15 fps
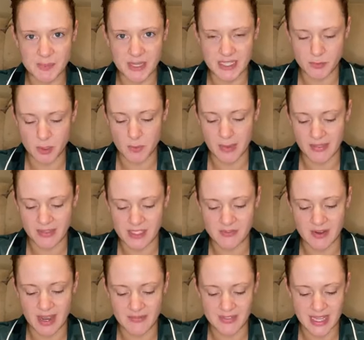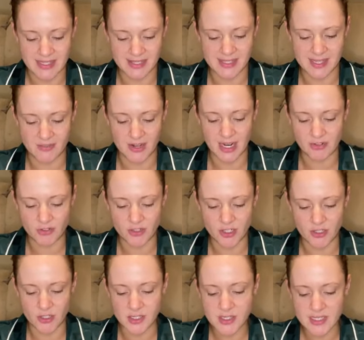spends per month is
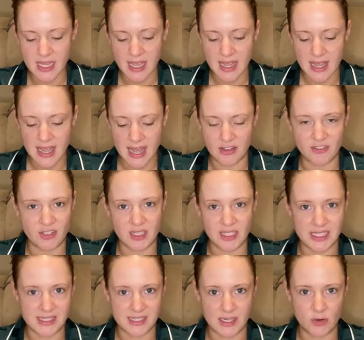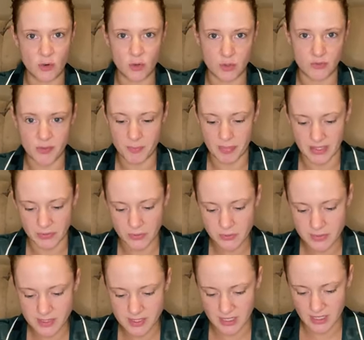$5,700, and she listed all of the
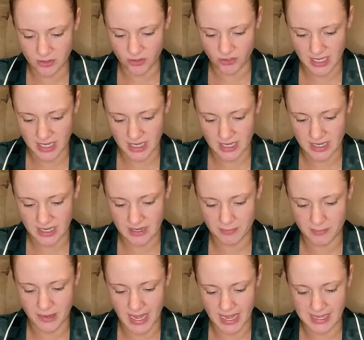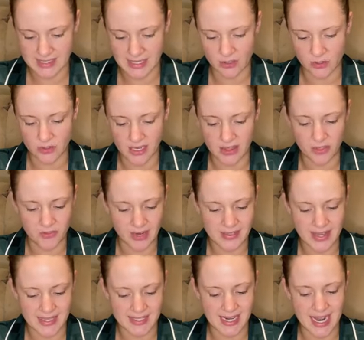bills that she pays, including
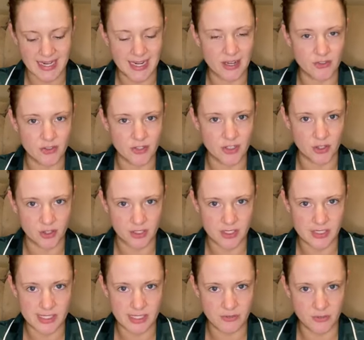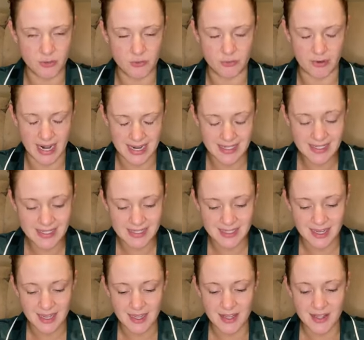$3,800 for rent.
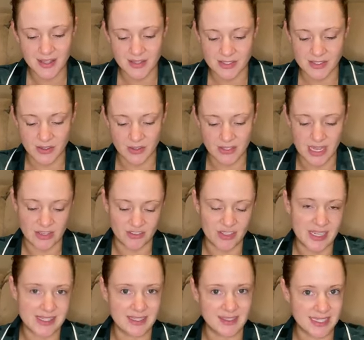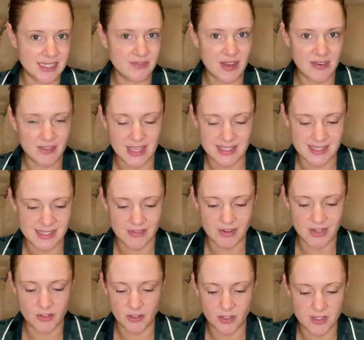So yeah, she needs at least
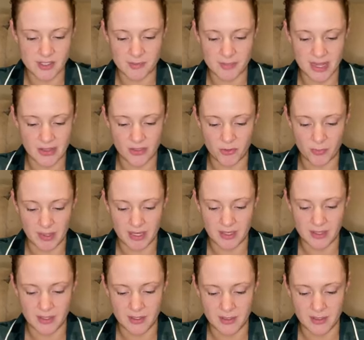$5,700 a month, but